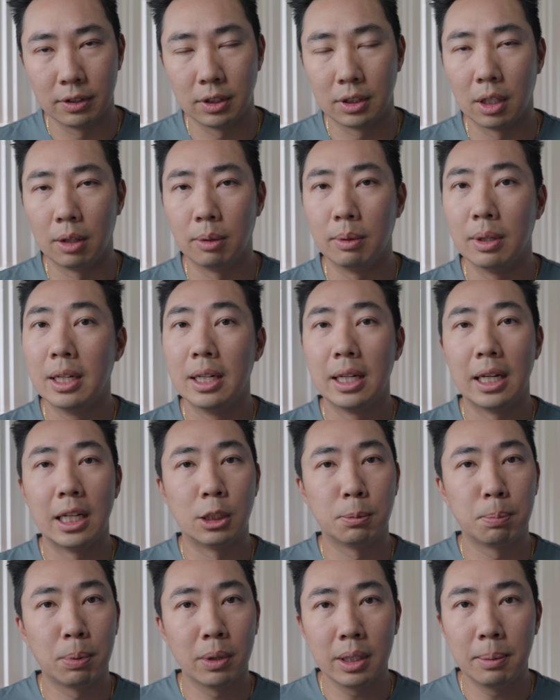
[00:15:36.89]
So
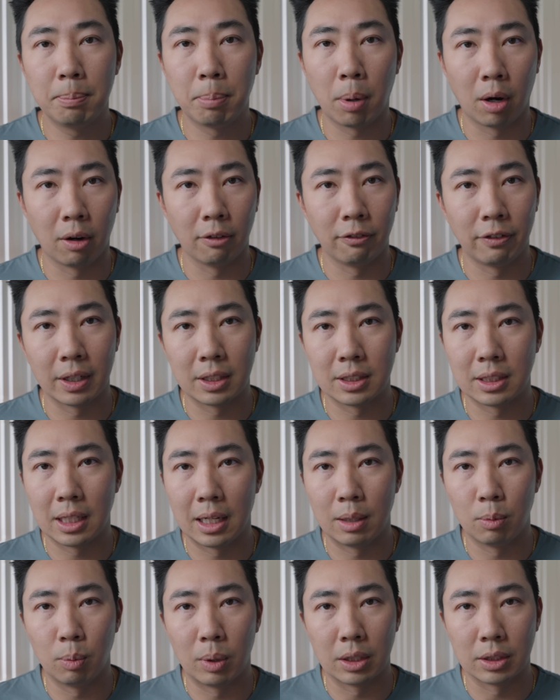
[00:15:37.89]
it's pretty perfect
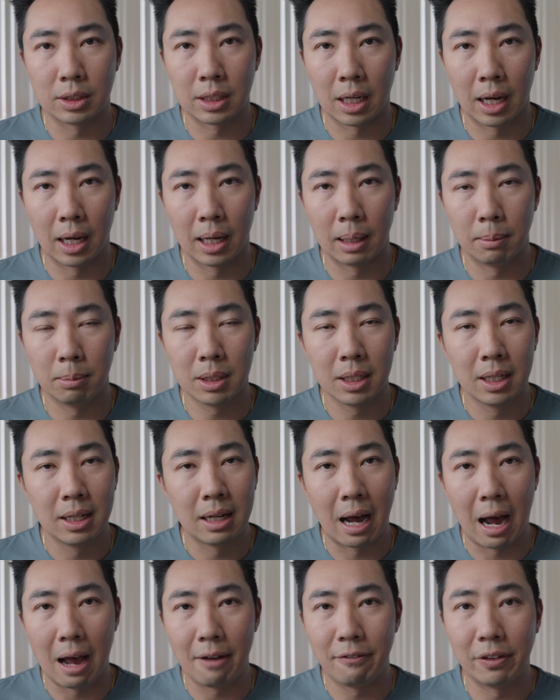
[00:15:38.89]
and well timed.
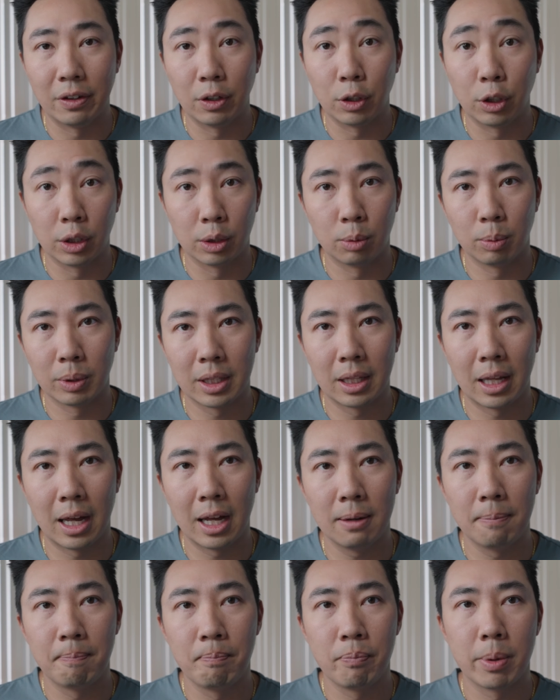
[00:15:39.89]
I feel good with that.